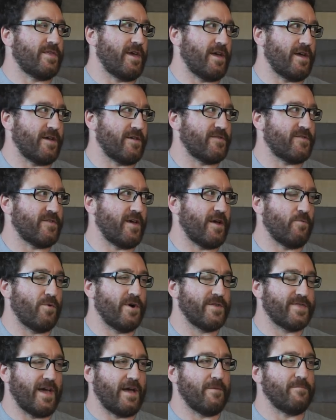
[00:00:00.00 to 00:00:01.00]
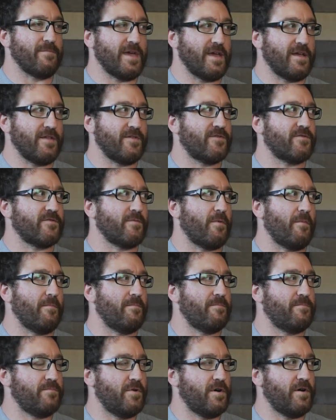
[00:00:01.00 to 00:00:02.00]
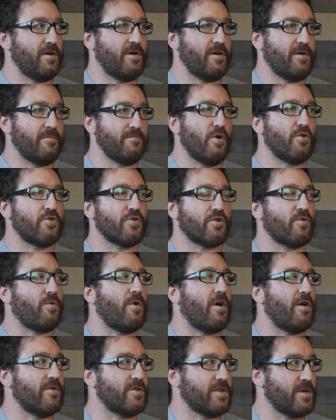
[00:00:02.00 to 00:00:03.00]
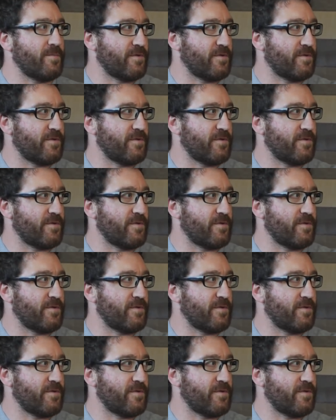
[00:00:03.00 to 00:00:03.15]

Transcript: things and what that means from a motor quality